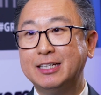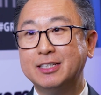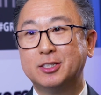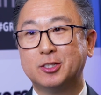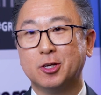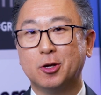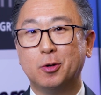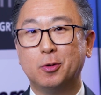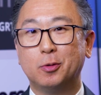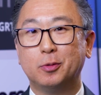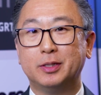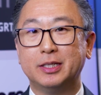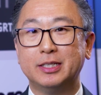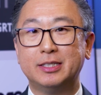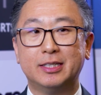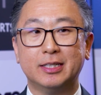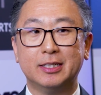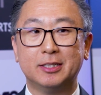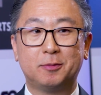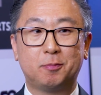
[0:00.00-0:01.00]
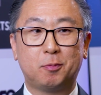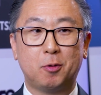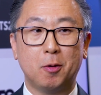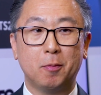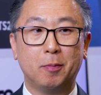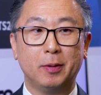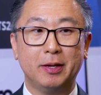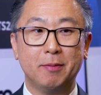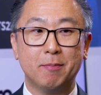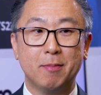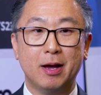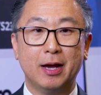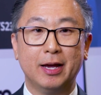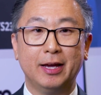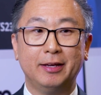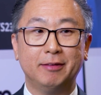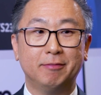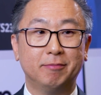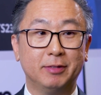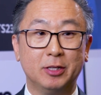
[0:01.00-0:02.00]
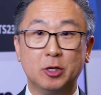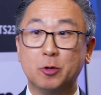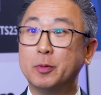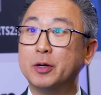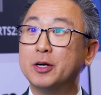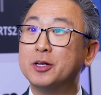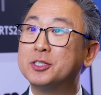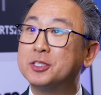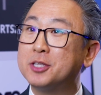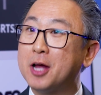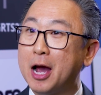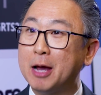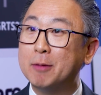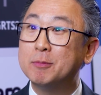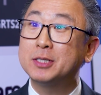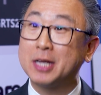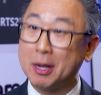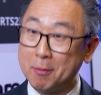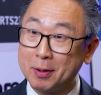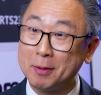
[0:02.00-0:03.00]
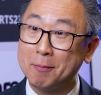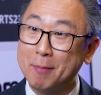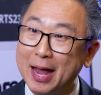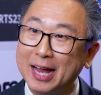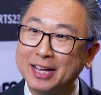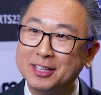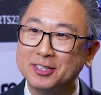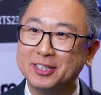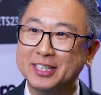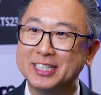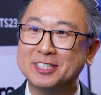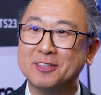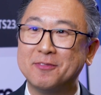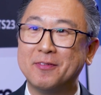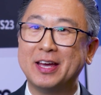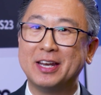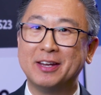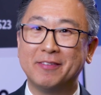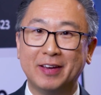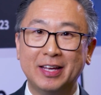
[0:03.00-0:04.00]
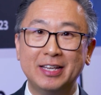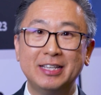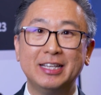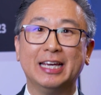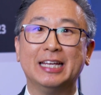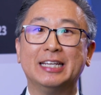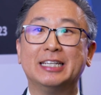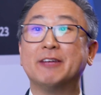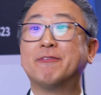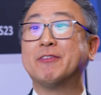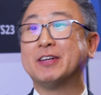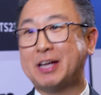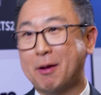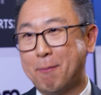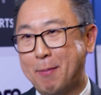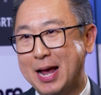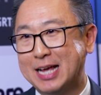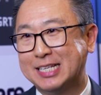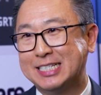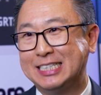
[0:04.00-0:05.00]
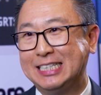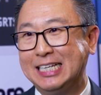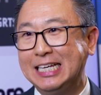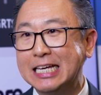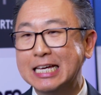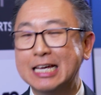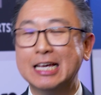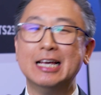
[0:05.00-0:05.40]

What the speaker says: So this is probably my numerous times coming back to this event in different capacity.